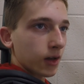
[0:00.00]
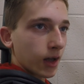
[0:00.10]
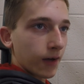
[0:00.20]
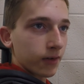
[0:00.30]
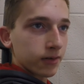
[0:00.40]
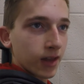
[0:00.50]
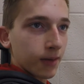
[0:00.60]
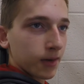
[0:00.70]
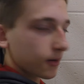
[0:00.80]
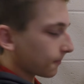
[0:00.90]
Converse
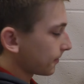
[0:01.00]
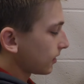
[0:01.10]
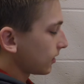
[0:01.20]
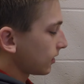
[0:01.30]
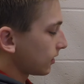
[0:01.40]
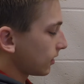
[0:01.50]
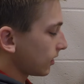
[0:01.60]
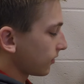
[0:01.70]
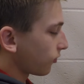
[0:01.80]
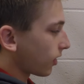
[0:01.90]
statement,
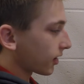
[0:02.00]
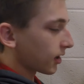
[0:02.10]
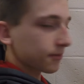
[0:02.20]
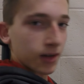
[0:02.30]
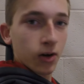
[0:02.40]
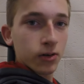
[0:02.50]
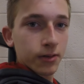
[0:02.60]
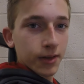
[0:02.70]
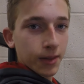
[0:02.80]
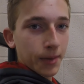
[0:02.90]
if water comes
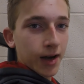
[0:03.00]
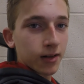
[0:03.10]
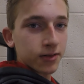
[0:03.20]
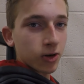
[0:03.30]
out, then the bottle is